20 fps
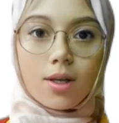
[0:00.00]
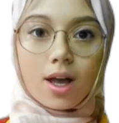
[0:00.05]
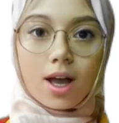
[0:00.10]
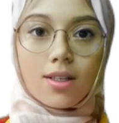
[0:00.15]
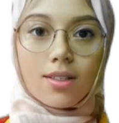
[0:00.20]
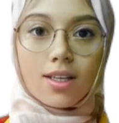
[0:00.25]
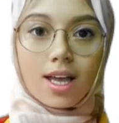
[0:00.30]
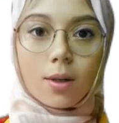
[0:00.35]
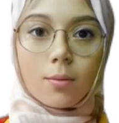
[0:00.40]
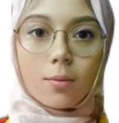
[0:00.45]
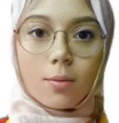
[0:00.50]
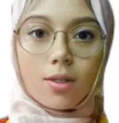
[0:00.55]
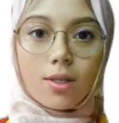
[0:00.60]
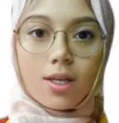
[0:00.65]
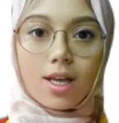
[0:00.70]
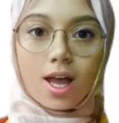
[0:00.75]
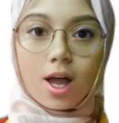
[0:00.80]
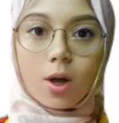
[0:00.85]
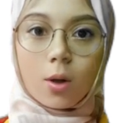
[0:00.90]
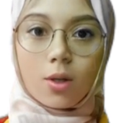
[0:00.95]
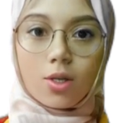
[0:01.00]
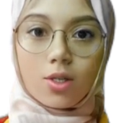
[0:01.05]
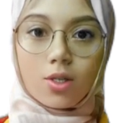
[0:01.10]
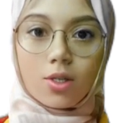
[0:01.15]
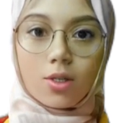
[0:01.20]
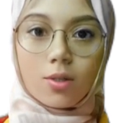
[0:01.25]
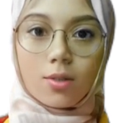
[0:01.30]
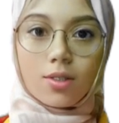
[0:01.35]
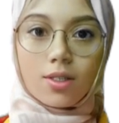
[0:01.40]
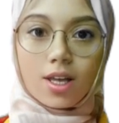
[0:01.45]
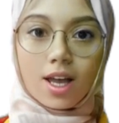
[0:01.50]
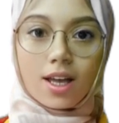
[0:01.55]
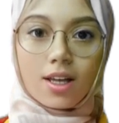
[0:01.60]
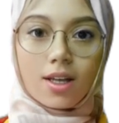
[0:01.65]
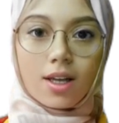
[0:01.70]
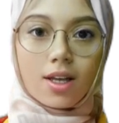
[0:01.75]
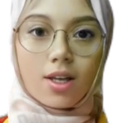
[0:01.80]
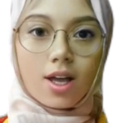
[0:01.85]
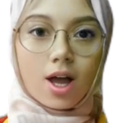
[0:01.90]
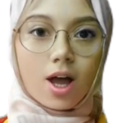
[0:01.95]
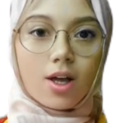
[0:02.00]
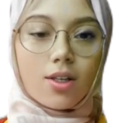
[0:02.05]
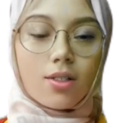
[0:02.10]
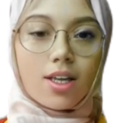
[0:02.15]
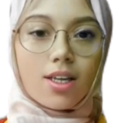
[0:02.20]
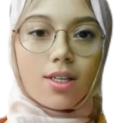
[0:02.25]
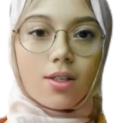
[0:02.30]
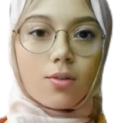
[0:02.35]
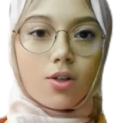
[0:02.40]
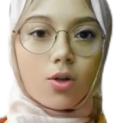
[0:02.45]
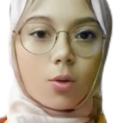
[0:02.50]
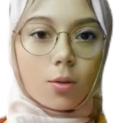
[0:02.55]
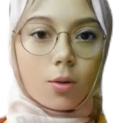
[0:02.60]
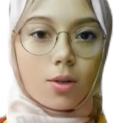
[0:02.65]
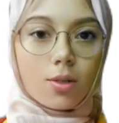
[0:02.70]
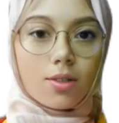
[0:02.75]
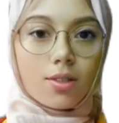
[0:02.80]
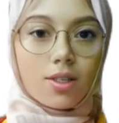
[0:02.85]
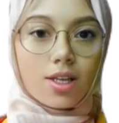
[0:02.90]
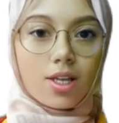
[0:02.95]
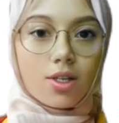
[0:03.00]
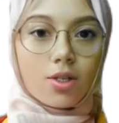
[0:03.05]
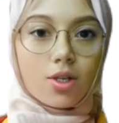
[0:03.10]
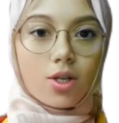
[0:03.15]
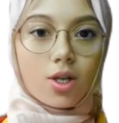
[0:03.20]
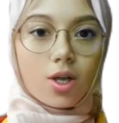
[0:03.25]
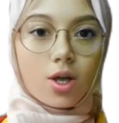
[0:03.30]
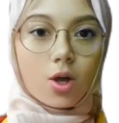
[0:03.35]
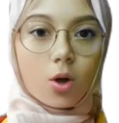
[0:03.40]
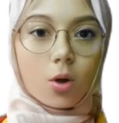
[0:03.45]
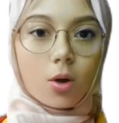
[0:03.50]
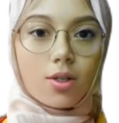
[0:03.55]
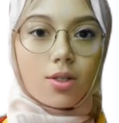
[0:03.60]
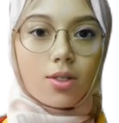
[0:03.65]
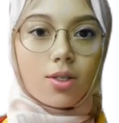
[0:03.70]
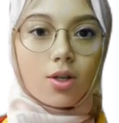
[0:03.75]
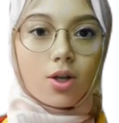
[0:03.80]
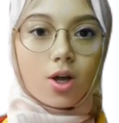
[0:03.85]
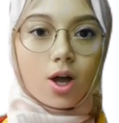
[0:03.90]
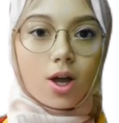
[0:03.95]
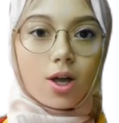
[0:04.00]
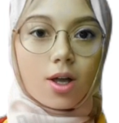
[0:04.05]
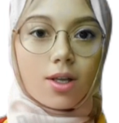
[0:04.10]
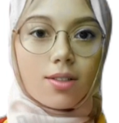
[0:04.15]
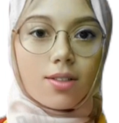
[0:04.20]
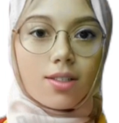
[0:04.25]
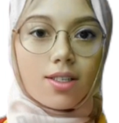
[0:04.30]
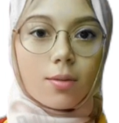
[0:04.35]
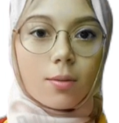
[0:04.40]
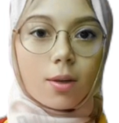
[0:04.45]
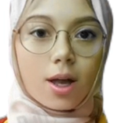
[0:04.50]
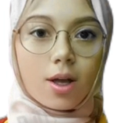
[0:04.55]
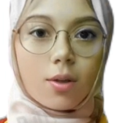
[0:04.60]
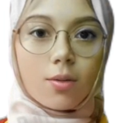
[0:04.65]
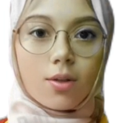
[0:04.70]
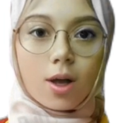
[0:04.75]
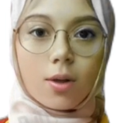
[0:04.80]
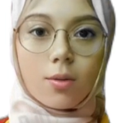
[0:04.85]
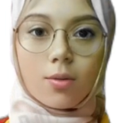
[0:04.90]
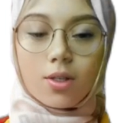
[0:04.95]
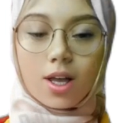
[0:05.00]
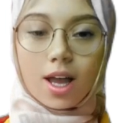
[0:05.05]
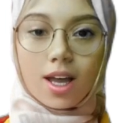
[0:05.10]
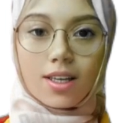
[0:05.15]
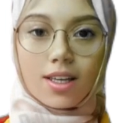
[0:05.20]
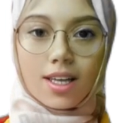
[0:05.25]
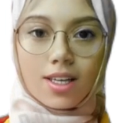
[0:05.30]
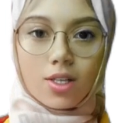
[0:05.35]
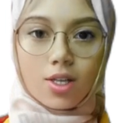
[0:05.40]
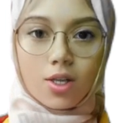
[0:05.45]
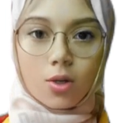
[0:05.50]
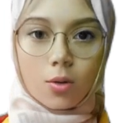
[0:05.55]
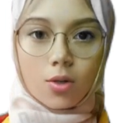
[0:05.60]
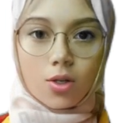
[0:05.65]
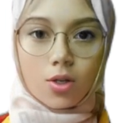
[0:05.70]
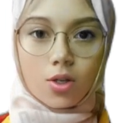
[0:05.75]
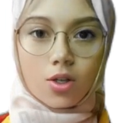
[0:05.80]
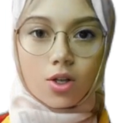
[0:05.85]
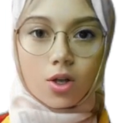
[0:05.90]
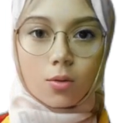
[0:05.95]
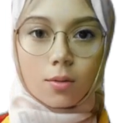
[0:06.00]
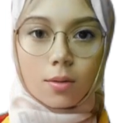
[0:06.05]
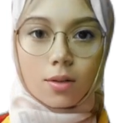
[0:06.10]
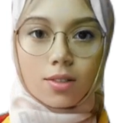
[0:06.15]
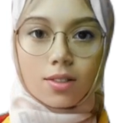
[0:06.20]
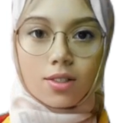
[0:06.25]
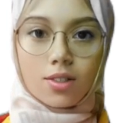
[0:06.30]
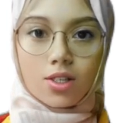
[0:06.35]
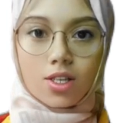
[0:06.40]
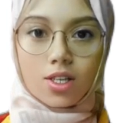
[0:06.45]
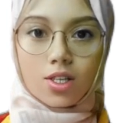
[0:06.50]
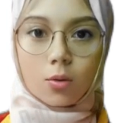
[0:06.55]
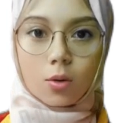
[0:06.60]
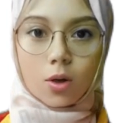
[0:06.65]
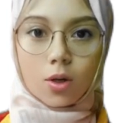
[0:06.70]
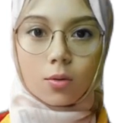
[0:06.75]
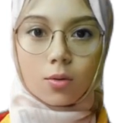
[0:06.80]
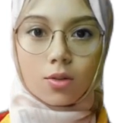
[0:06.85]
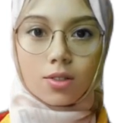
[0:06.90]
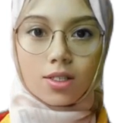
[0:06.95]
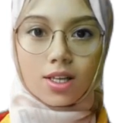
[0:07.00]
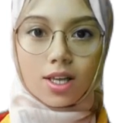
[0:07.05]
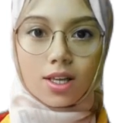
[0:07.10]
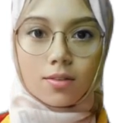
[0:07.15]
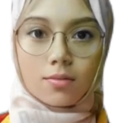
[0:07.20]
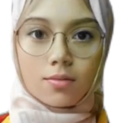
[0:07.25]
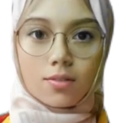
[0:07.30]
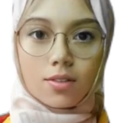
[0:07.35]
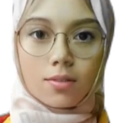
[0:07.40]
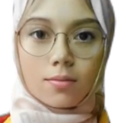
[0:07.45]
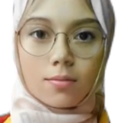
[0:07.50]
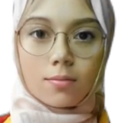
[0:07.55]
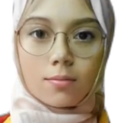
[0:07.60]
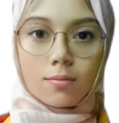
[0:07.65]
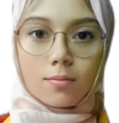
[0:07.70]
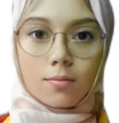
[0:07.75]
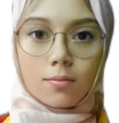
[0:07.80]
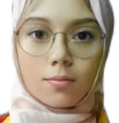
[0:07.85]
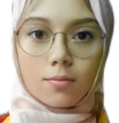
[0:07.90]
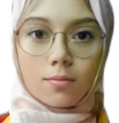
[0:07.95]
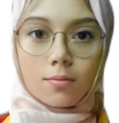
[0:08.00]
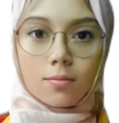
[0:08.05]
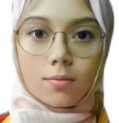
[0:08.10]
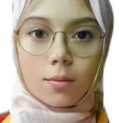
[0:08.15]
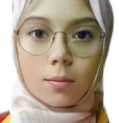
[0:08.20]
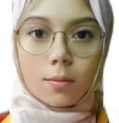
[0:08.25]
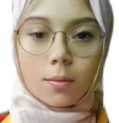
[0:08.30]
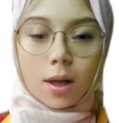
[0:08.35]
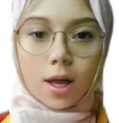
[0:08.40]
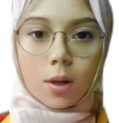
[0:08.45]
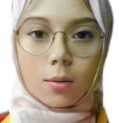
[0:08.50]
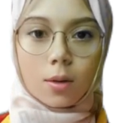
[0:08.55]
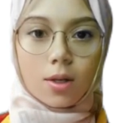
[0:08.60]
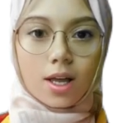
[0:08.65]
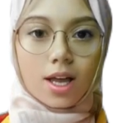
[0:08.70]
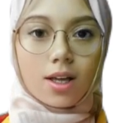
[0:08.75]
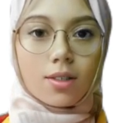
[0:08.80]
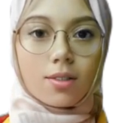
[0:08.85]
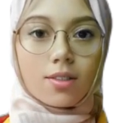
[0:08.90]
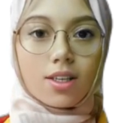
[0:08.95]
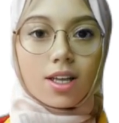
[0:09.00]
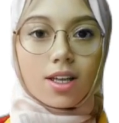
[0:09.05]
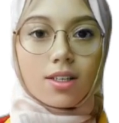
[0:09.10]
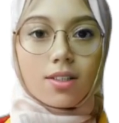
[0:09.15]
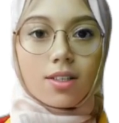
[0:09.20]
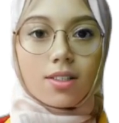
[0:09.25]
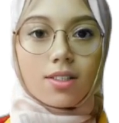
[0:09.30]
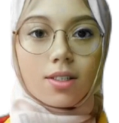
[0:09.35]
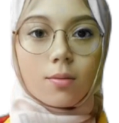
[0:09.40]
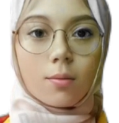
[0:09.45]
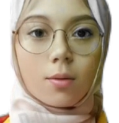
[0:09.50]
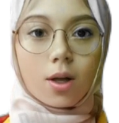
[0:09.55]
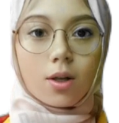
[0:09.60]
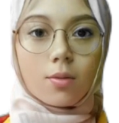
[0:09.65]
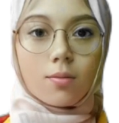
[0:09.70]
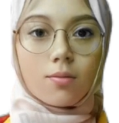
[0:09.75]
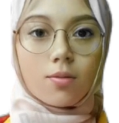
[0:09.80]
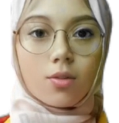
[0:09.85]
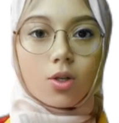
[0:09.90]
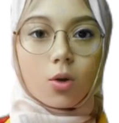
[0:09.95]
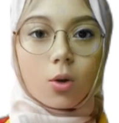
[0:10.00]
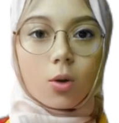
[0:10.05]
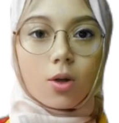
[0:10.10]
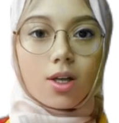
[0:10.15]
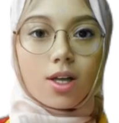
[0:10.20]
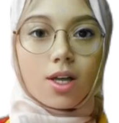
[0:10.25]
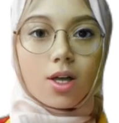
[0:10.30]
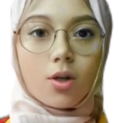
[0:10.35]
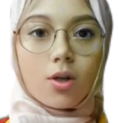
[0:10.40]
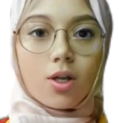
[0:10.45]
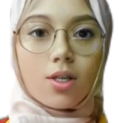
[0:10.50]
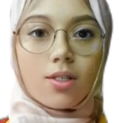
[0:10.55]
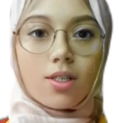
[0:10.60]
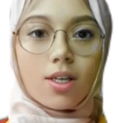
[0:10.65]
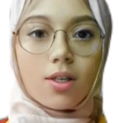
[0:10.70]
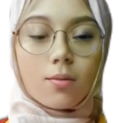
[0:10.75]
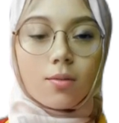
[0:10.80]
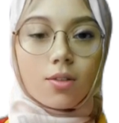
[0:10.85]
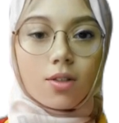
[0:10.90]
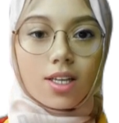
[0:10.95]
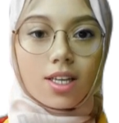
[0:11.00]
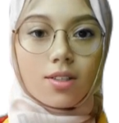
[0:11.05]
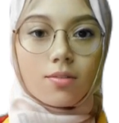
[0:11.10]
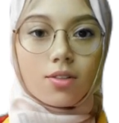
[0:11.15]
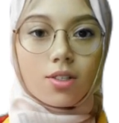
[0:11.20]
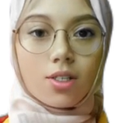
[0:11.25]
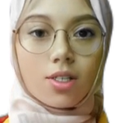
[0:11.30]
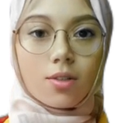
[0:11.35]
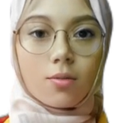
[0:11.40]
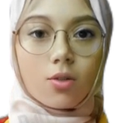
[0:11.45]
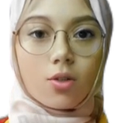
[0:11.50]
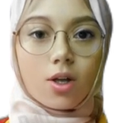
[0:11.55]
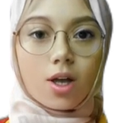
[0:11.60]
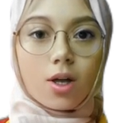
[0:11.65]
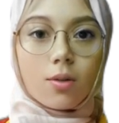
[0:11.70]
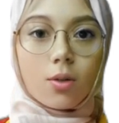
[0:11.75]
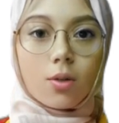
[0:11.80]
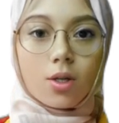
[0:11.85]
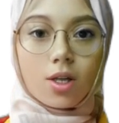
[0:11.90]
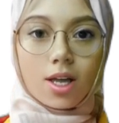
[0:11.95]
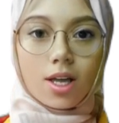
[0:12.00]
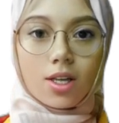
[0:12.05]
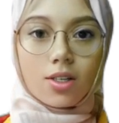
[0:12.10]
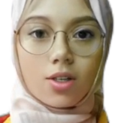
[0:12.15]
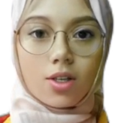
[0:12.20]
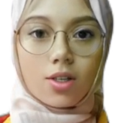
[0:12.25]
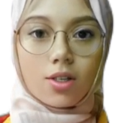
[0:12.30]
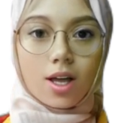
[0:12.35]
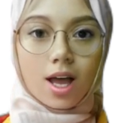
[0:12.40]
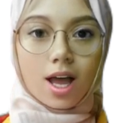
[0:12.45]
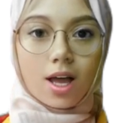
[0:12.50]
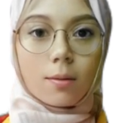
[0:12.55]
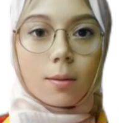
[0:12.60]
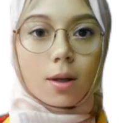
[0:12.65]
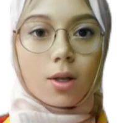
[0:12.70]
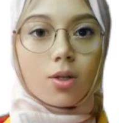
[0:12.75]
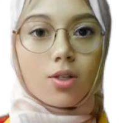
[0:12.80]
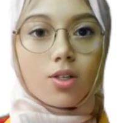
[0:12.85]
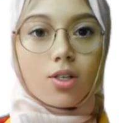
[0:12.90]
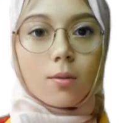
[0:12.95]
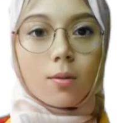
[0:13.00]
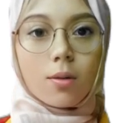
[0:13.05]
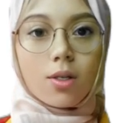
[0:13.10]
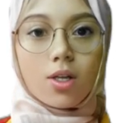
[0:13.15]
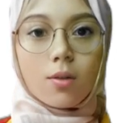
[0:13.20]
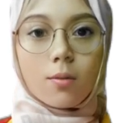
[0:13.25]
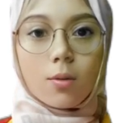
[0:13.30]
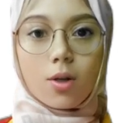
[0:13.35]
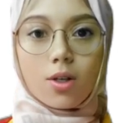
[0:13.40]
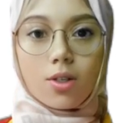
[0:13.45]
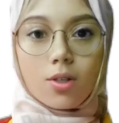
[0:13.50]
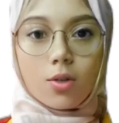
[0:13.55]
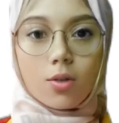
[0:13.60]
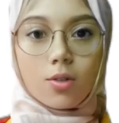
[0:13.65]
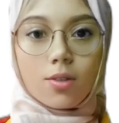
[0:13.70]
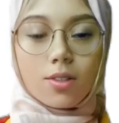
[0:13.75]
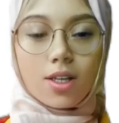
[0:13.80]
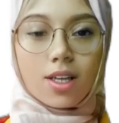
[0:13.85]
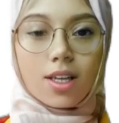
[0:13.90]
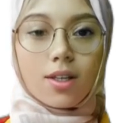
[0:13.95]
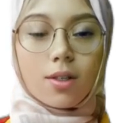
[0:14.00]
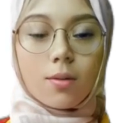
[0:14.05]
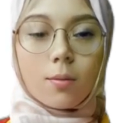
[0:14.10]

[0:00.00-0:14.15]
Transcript: Adapt the language, style and content of your presentation according to your audience's background and needs to ensure your message is well received. By applying the techniques above, you can increase the effectiveness of your communication and make your speech more interesting,